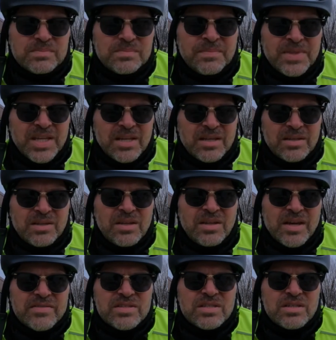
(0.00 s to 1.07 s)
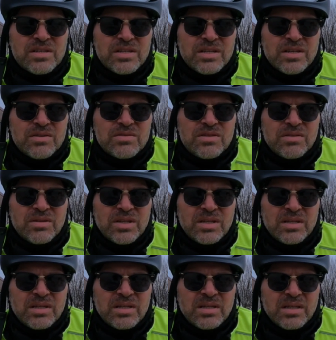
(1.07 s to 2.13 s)
then obviously you can go to
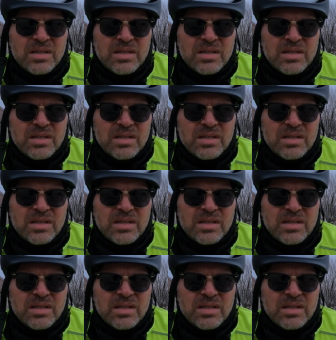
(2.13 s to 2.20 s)
the